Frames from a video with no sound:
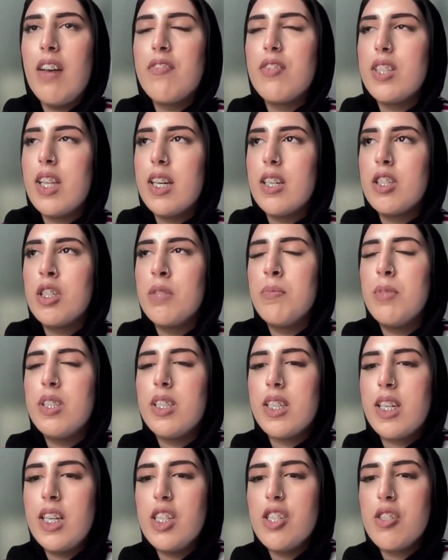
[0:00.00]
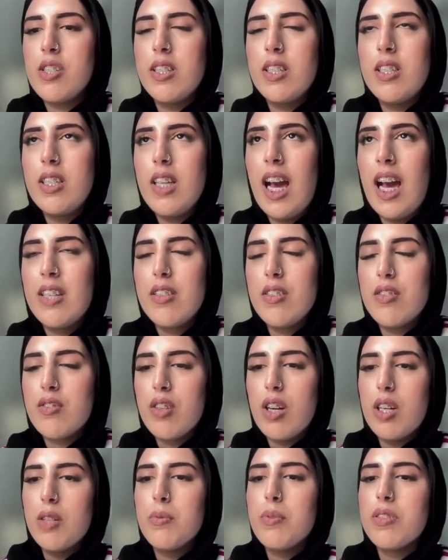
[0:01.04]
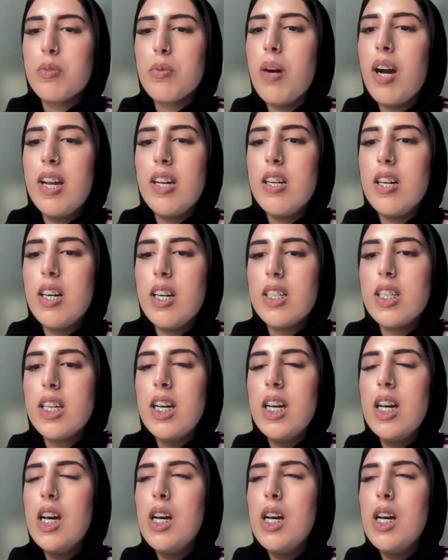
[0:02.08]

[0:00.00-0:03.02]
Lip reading: I feel like communication at the start was quite hard,